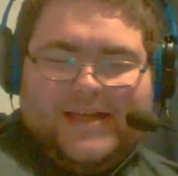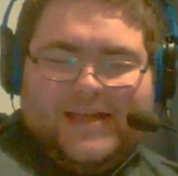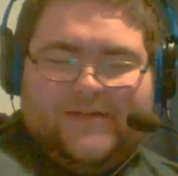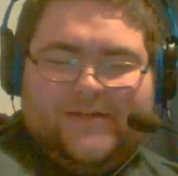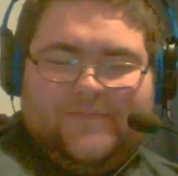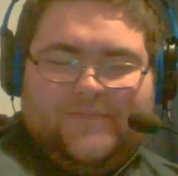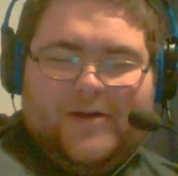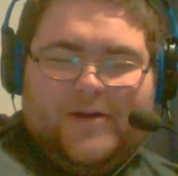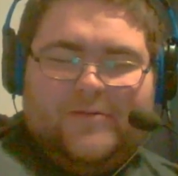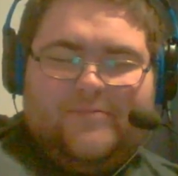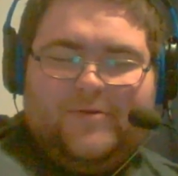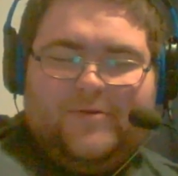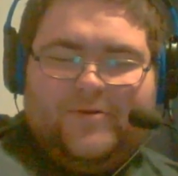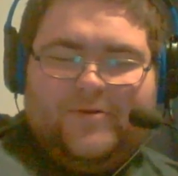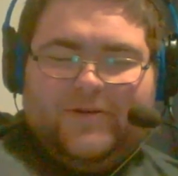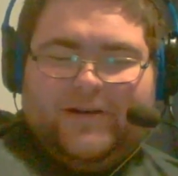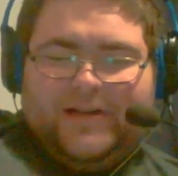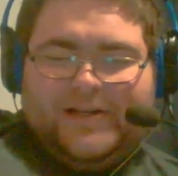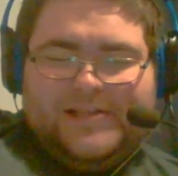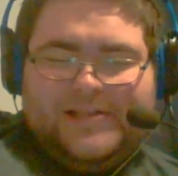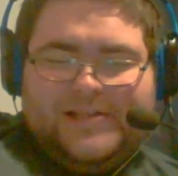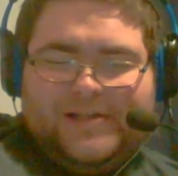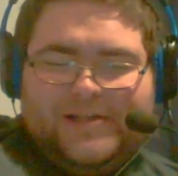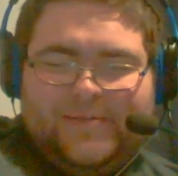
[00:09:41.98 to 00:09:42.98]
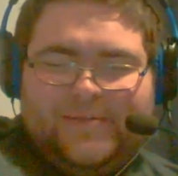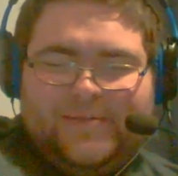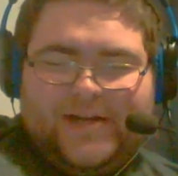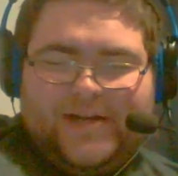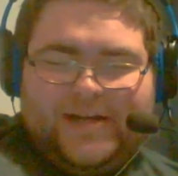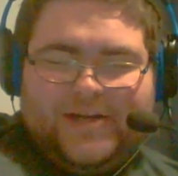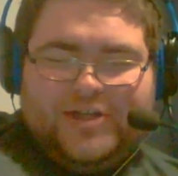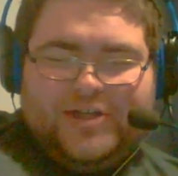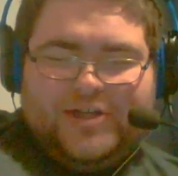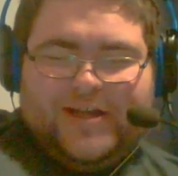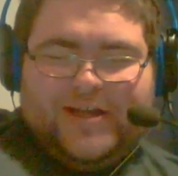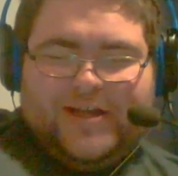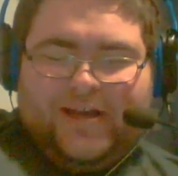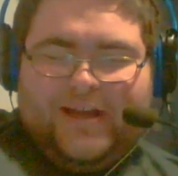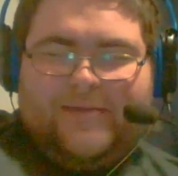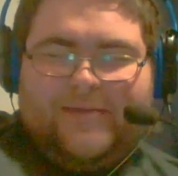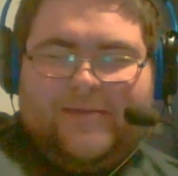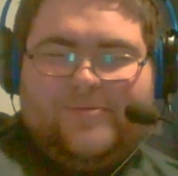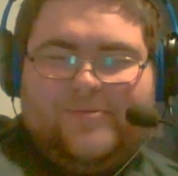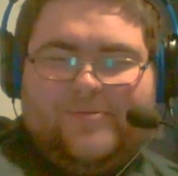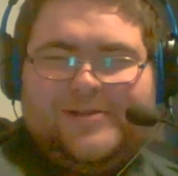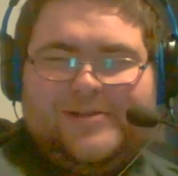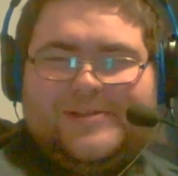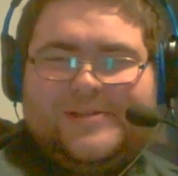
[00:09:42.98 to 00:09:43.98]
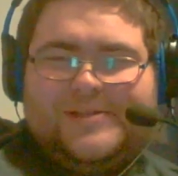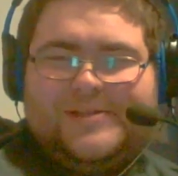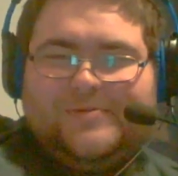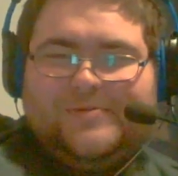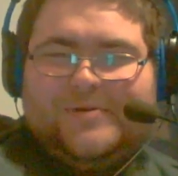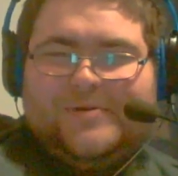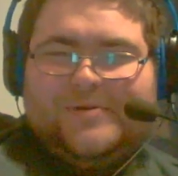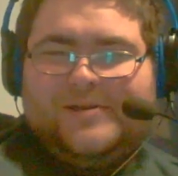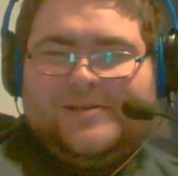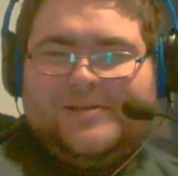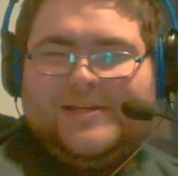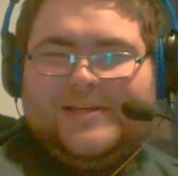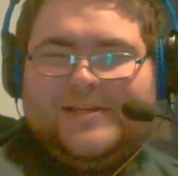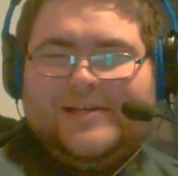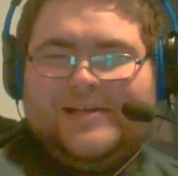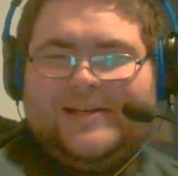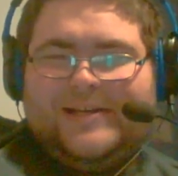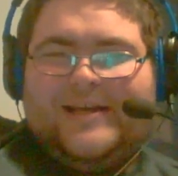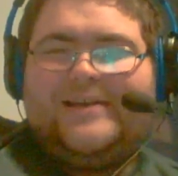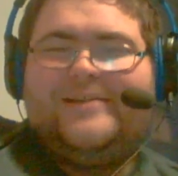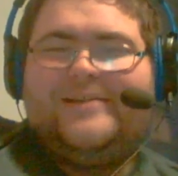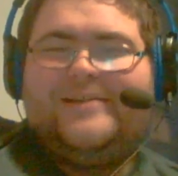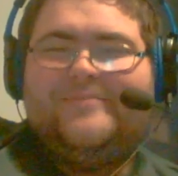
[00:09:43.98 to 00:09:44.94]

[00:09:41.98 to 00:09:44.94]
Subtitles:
if Bob Beard gets eliminated, Chad Gable is as well as that. Yeah.